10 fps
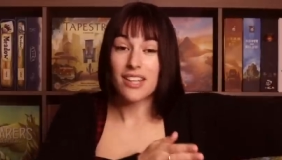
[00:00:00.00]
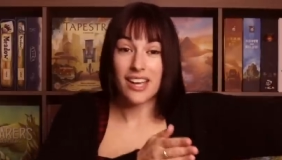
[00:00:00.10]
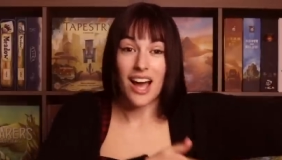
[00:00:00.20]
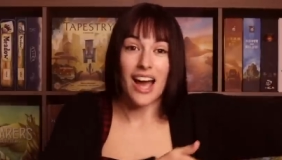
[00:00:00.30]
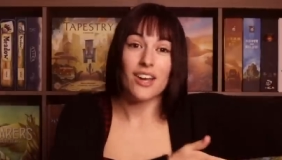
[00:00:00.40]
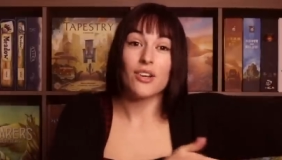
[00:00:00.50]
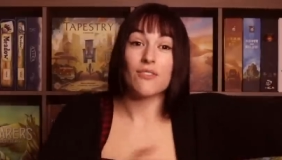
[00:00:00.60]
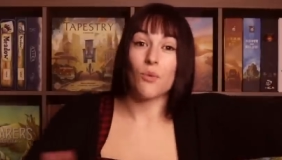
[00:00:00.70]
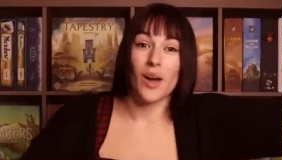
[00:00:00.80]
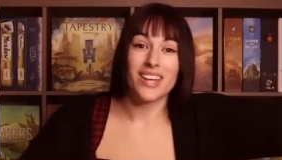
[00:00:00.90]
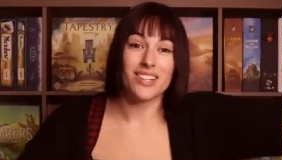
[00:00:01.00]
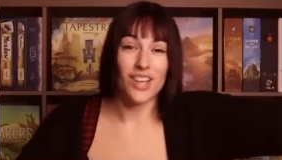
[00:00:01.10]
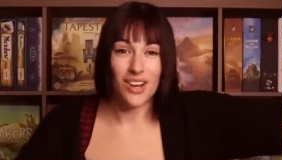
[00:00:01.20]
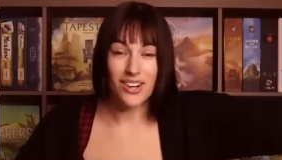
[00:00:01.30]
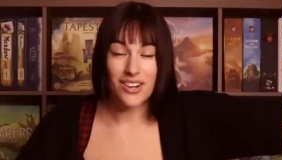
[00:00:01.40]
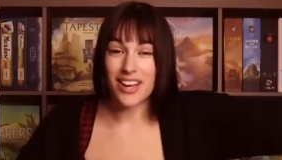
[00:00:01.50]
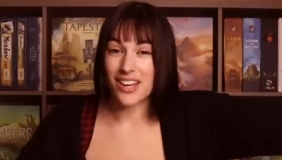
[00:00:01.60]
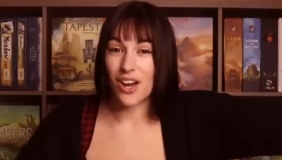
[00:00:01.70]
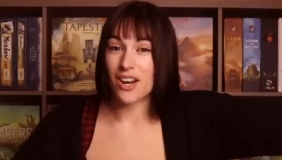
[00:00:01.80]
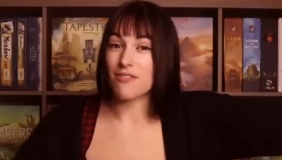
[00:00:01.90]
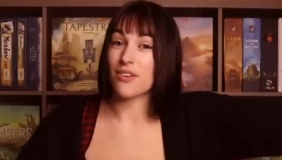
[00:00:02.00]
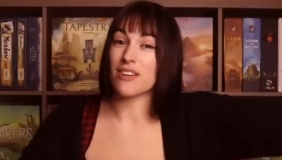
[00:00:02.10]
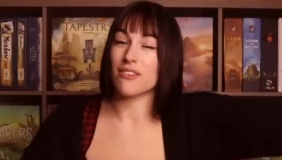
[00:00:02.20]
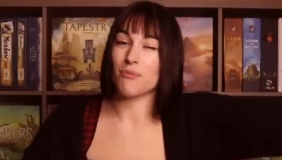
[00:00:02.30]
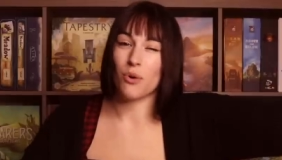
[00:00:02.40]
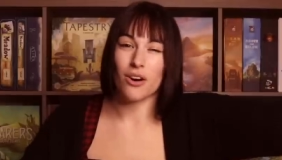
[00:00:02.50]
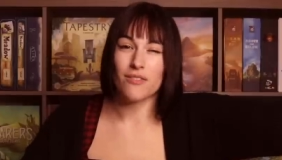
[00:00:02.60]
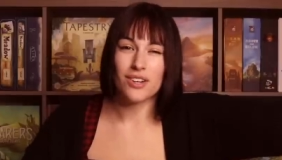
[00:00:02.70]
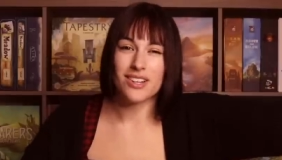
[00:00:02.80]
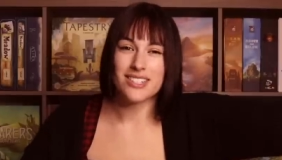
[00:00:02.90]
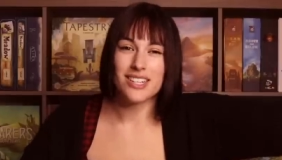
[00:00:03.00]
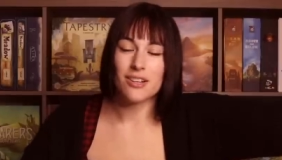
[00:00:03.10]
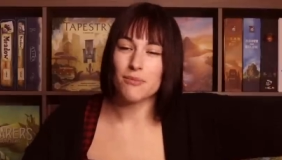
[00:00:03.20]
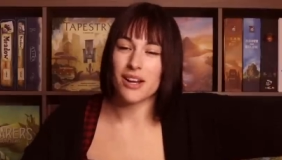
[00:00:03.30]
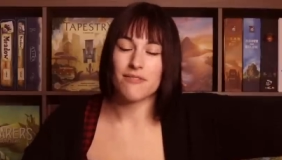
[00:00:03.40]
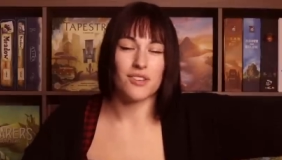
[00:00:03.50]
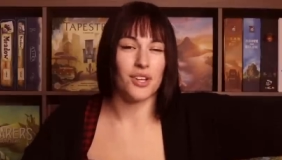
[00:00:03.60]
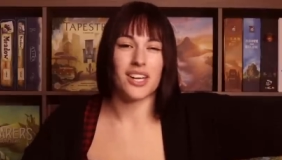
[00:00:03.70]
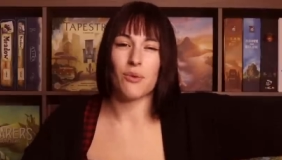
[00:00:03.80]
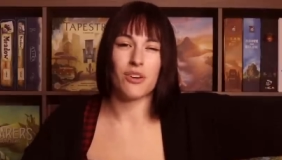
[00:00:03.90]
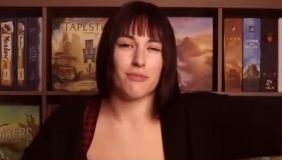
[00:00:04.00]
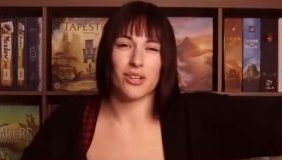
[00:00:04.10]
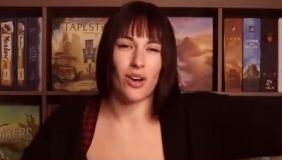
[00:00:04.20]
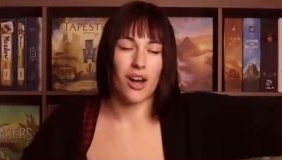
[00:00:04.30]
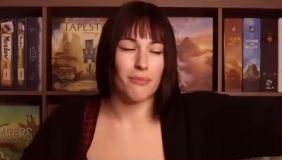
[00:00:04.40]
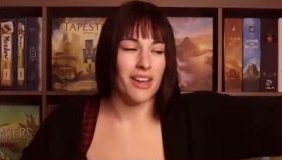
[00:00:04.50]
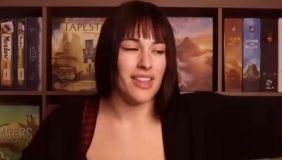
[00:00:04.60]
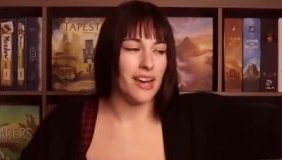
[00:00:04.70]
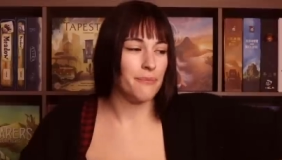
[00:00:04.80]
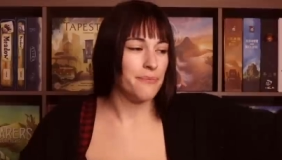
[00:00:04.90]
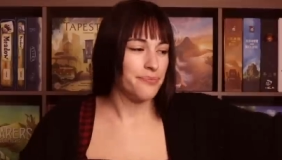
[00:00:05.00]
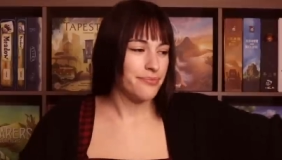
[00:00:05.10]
like I could have waited longer and got it for even more of a good deal, but I feel like it would have been gone by then.